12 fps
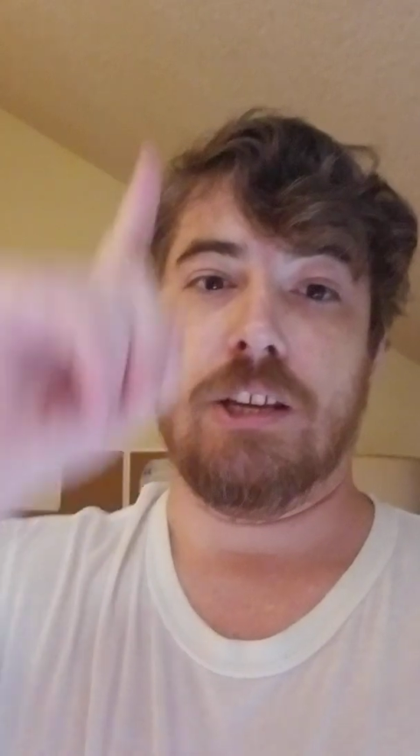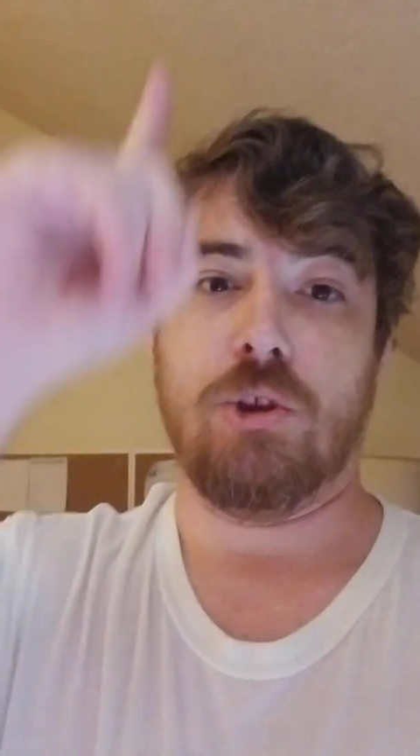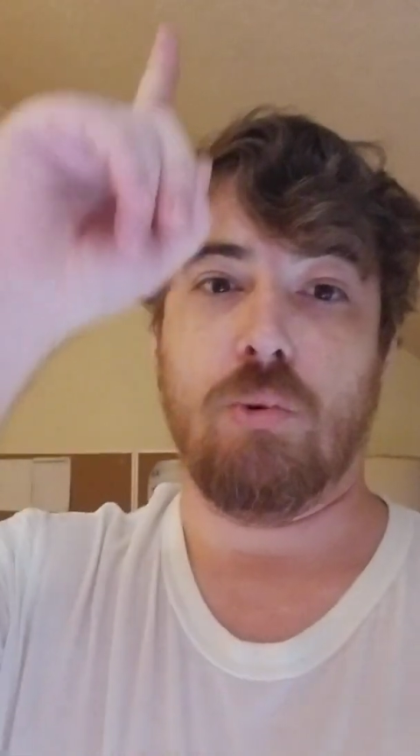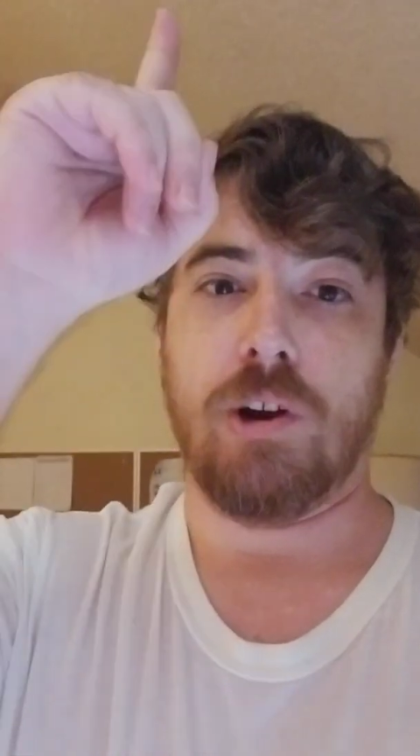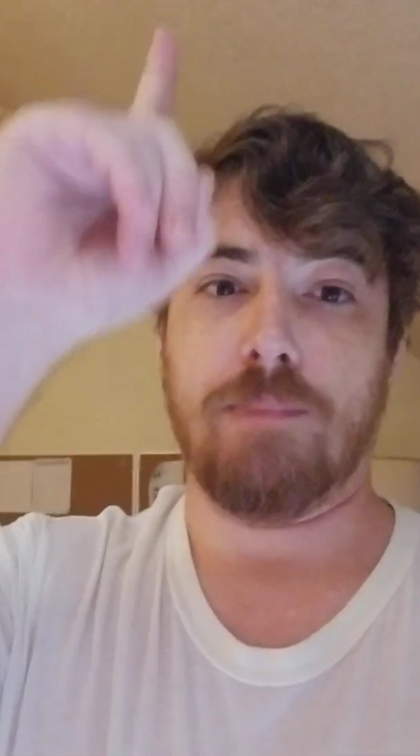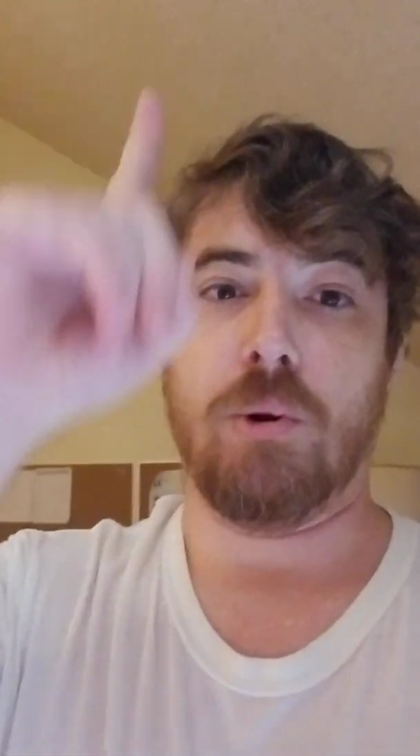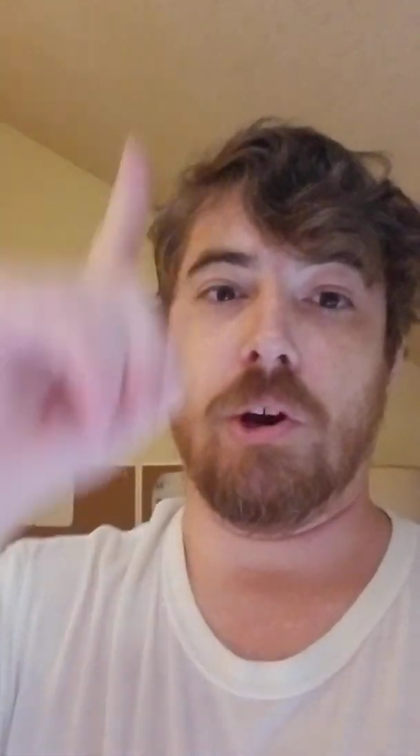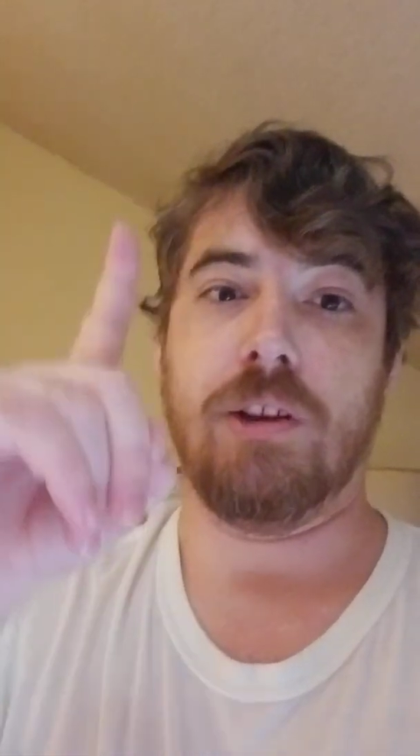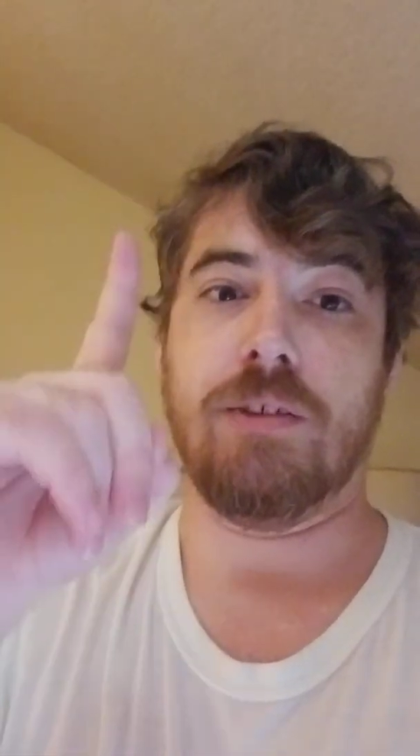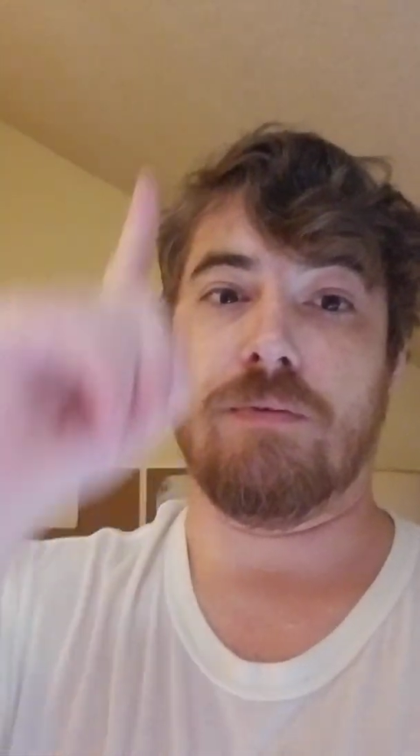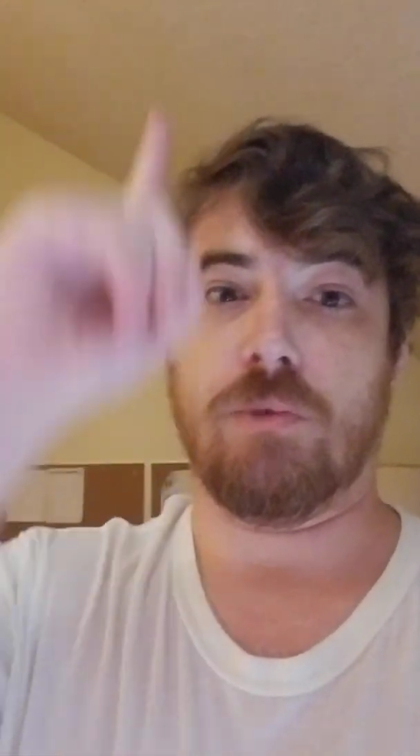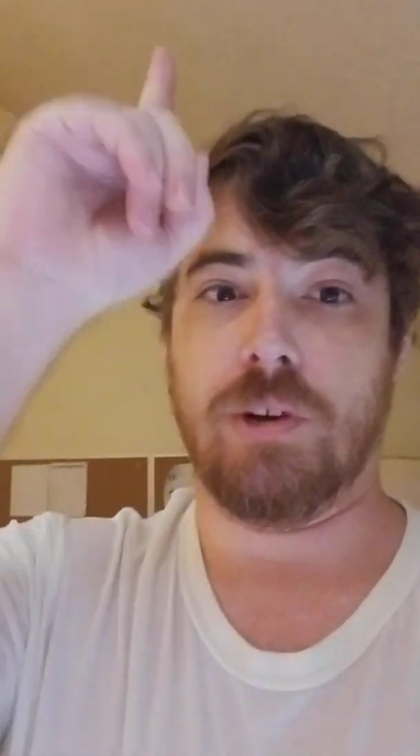you want to point
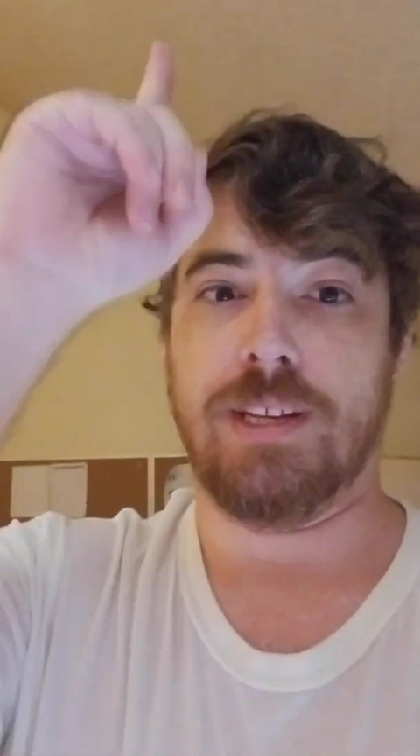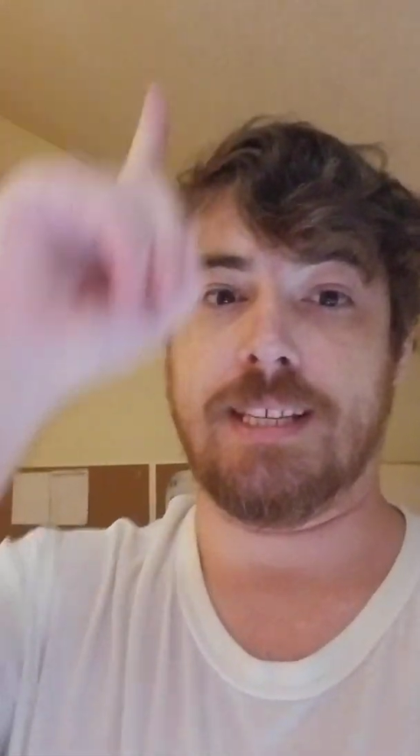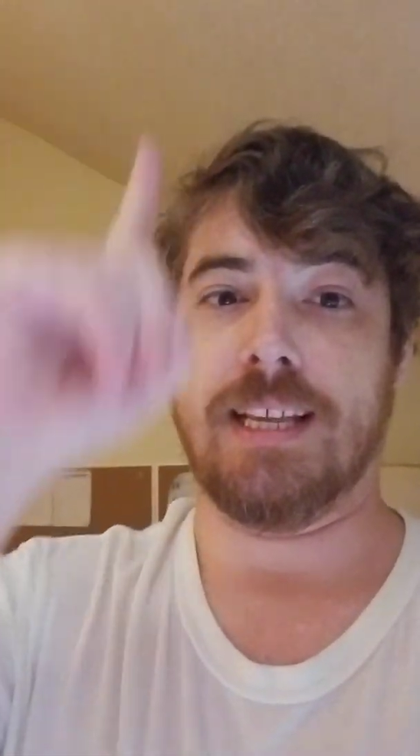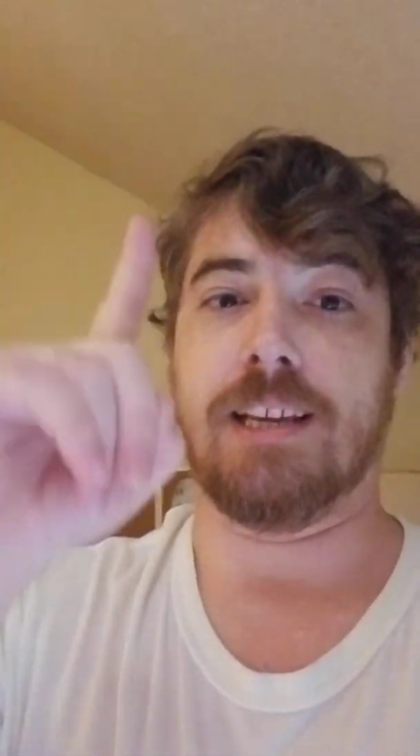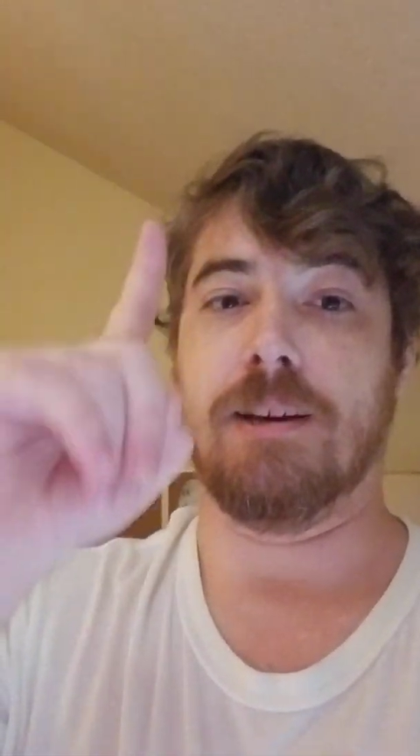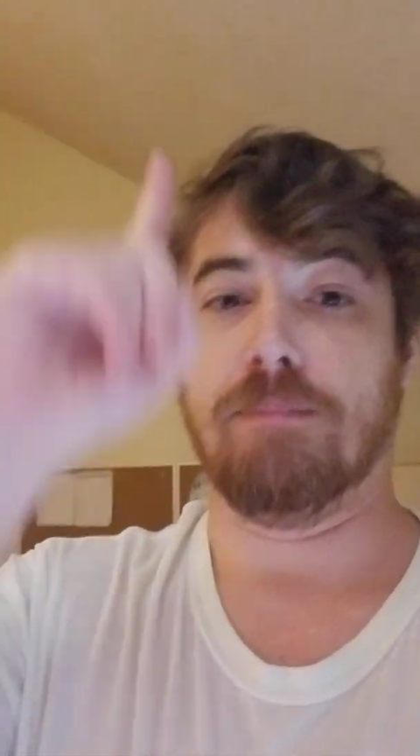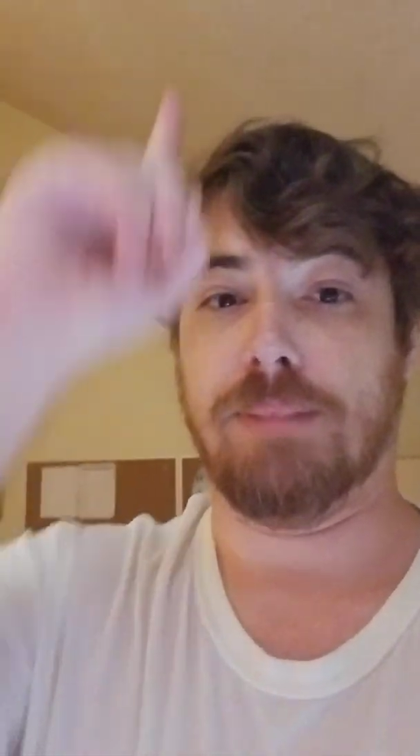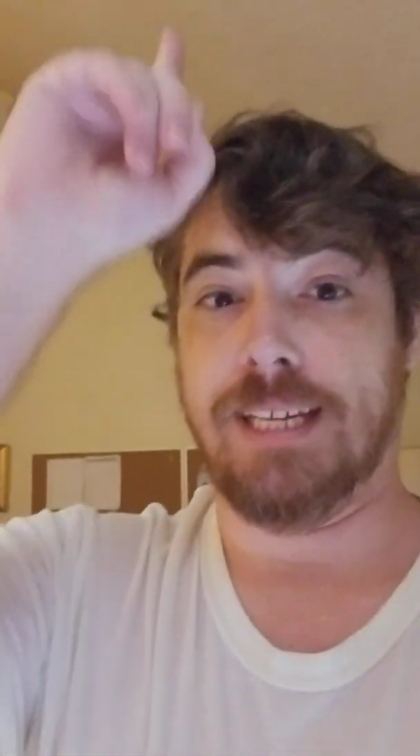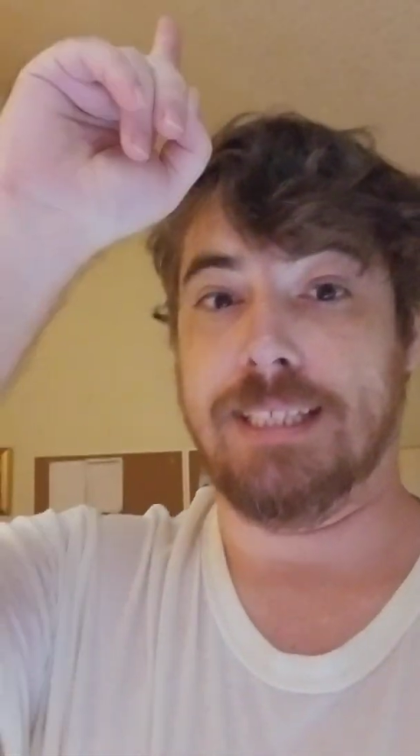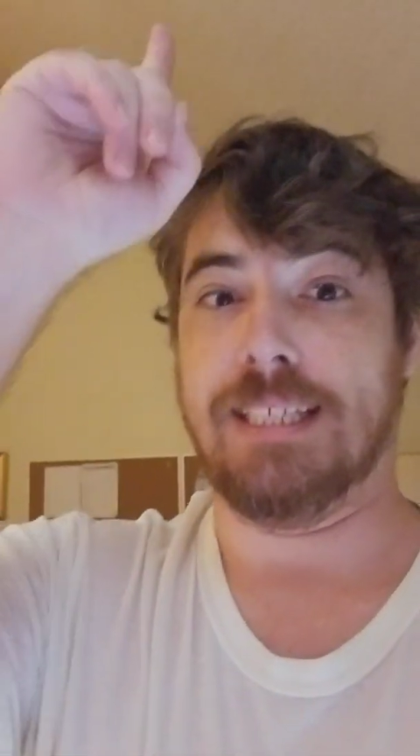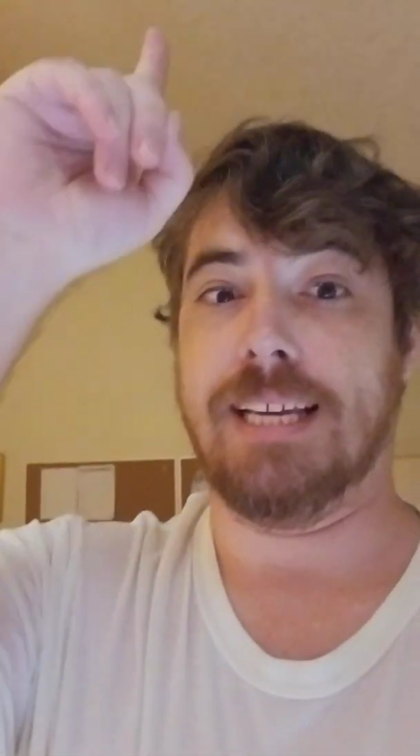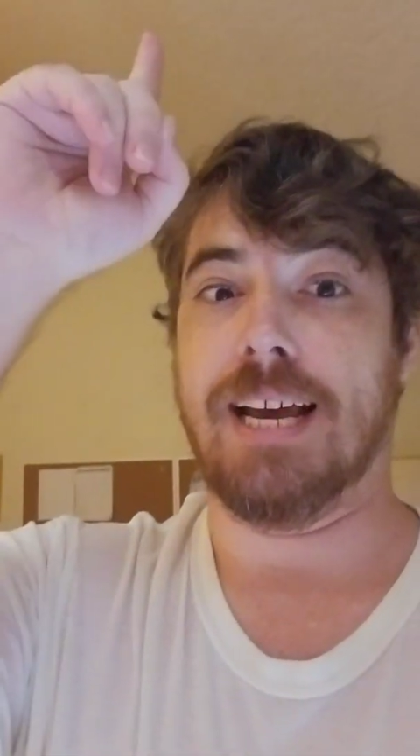your voice like
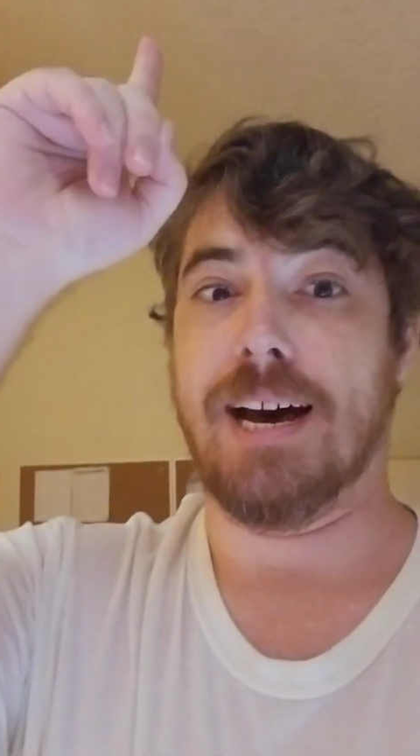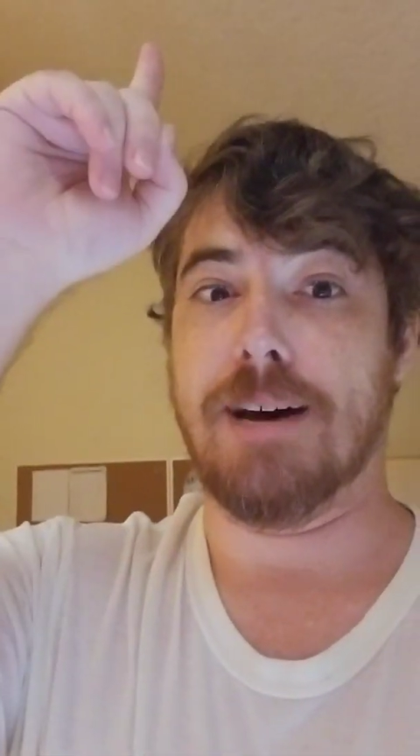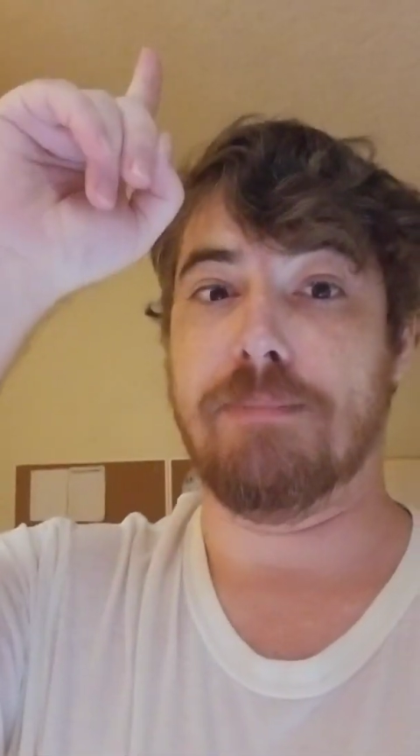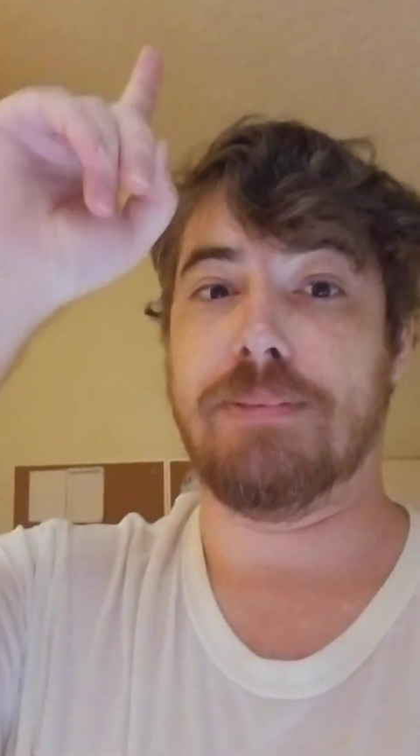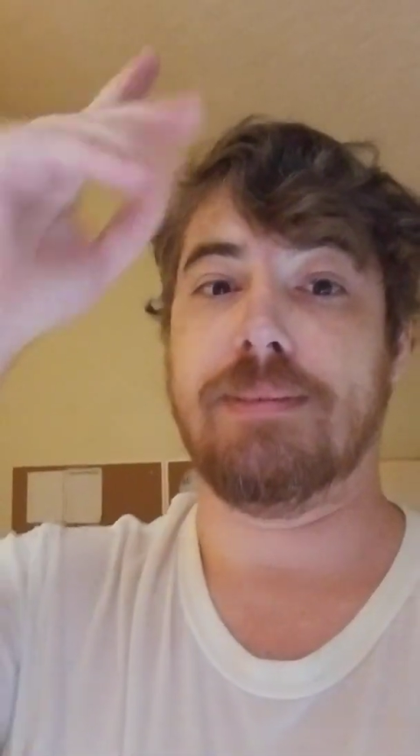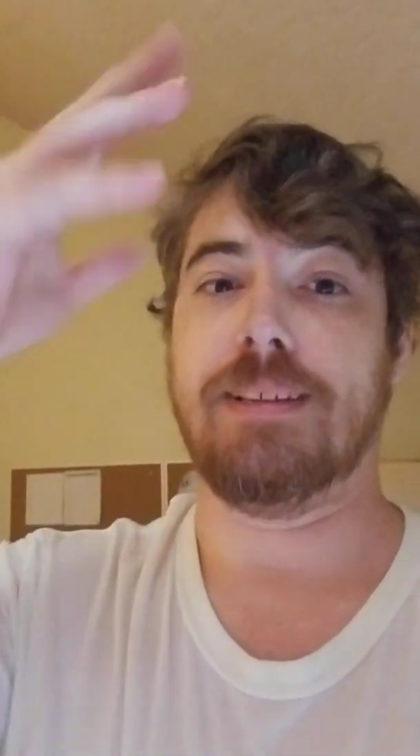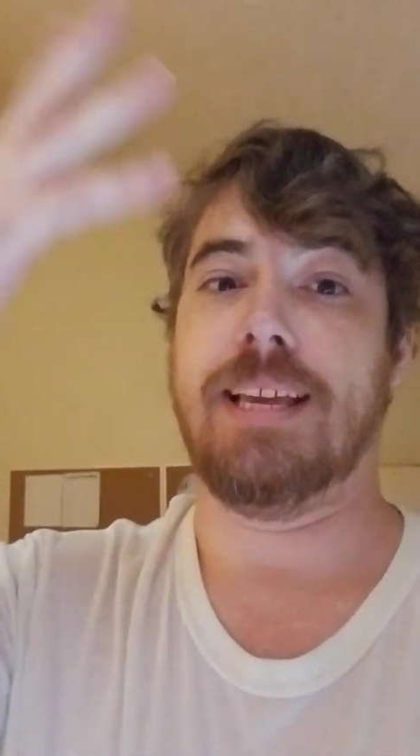completely up